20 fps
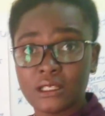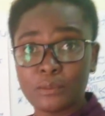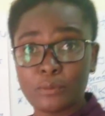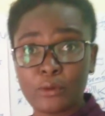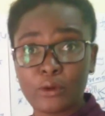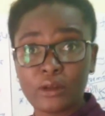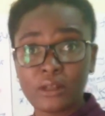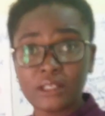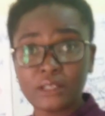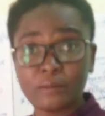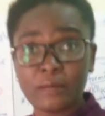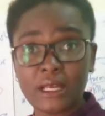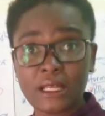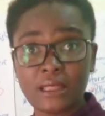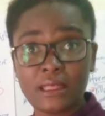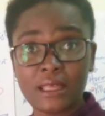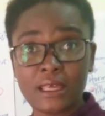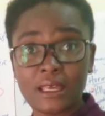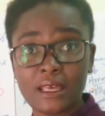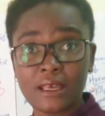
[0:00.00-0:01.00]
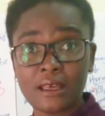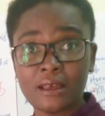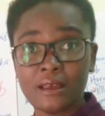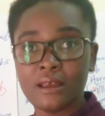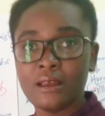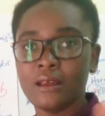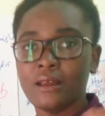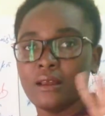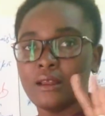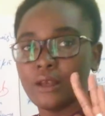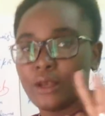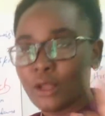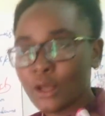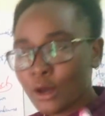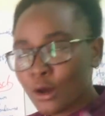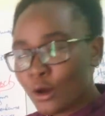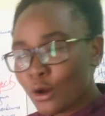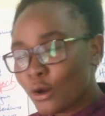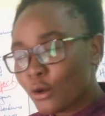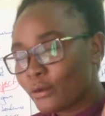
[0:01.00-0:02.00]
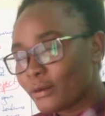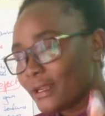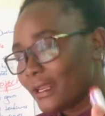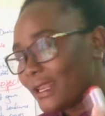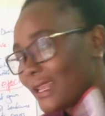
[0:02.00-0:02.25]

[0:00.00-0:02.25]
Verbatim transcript: spoiled my thing? No,